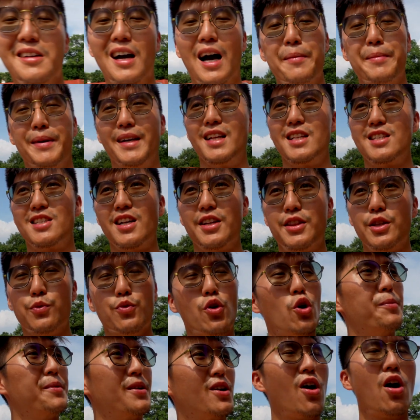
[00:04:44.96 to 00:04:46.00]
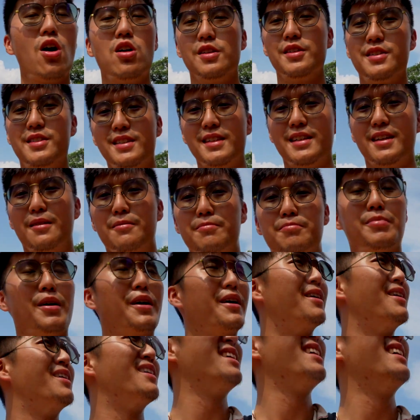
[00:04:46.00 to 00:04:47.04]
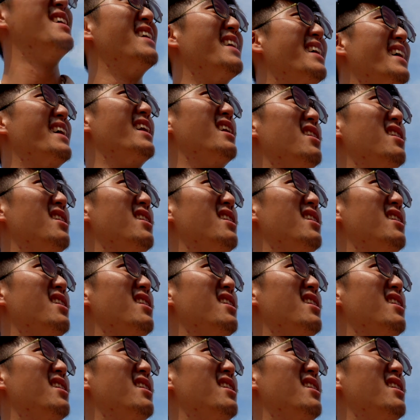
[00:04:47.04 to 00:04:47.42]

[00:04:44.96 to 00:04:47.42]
I mean, it's not the Roman Colosseum, but in